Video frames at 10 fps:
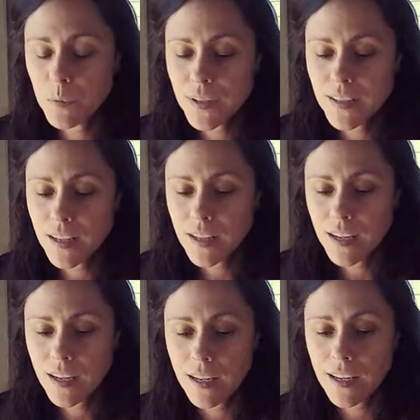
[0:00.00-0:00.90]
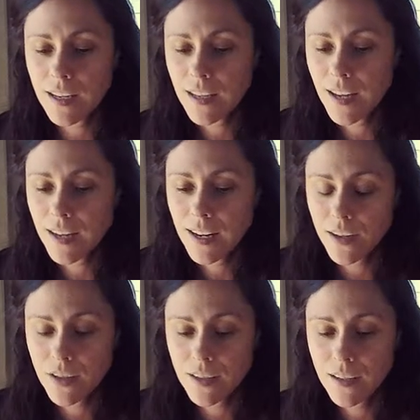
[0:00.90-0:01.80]
was studying, he had
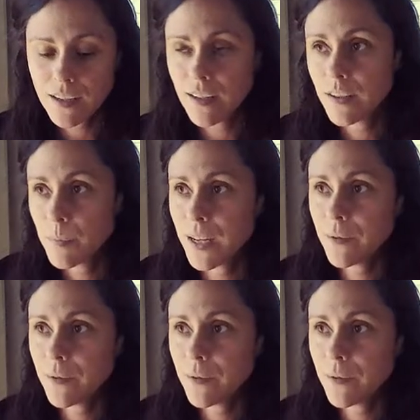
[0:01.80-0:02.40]
actually studied under me.